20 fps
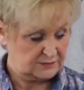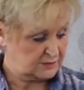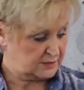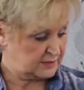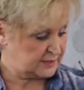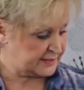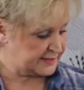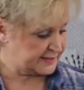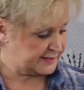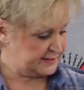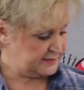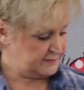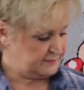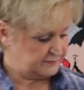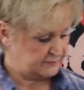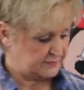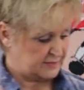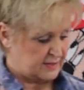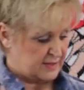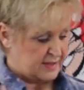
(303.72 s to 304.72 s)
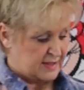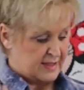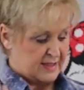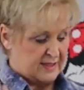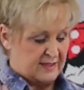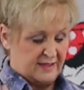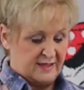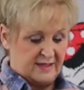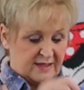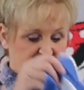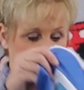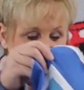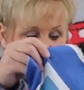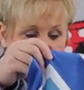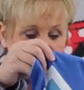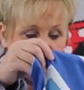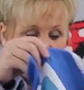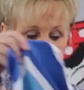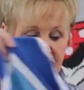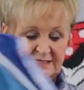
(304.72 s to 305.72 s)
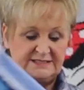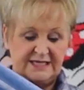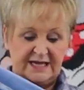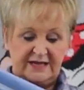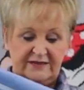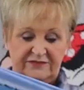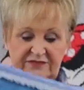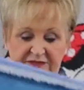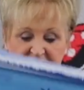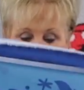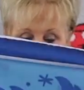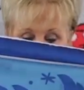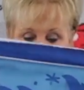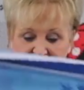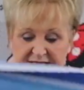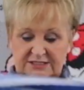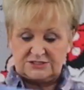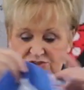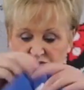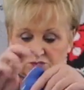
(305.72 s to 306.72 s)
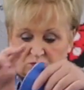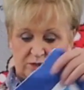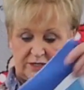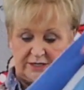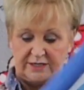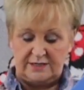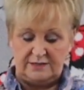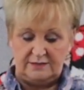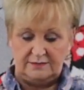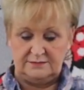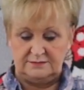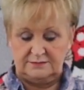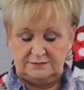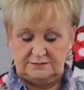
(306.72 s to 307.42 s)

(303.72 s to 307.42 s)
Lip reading: Okay. Then I'm going to take the next one,